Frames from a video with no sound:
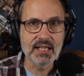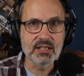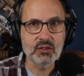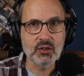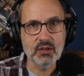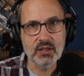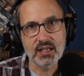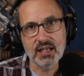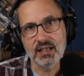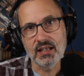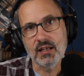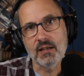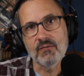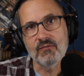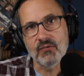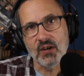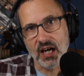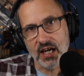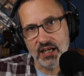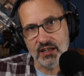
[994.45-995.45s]
So kind of the
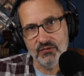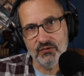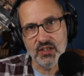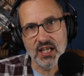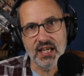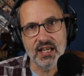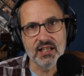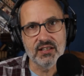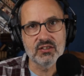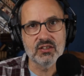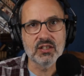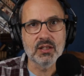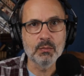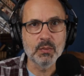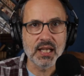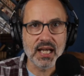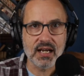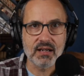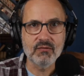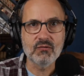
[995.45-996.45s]
5 days of the
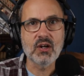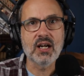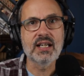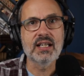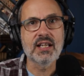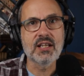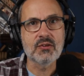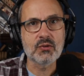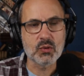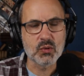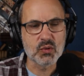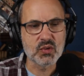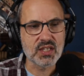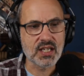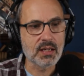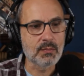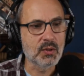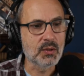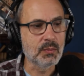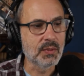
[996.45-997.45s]
Black Friday through
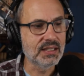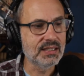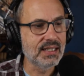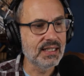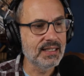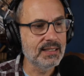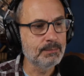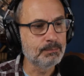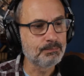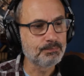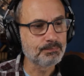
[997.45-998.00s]
Cyber Monday.